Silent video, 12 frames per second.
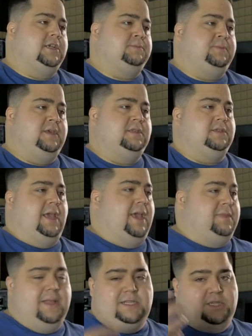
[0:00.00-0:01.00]
speeds,
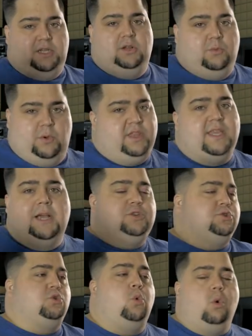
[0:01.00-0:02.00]
and that's, you know, with the
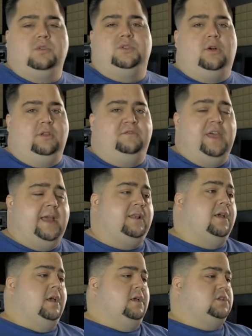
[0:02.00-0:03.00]
extra cores and all of that.
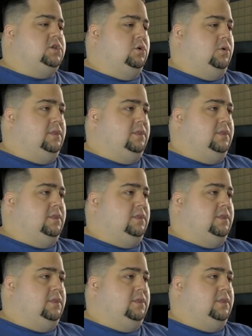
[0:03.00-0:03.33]
So